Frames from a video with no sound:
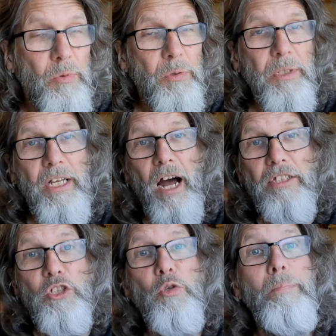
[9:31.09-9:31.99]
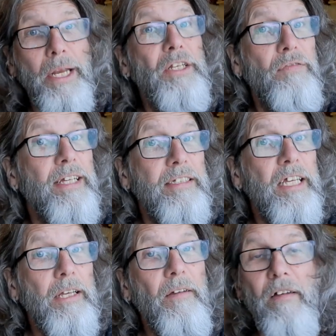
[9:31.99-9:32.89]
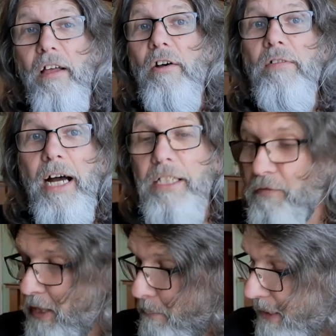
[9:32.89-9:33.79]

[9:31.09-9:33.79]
with regards to manifesting, right? If that